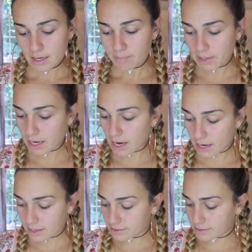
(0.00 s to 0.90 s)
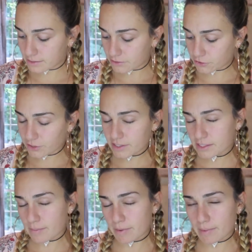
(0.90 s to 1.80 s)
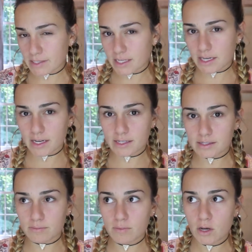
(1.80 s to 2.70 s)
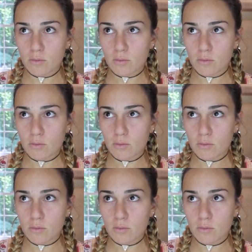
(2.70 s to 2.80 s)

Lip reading: because during the summer my skin is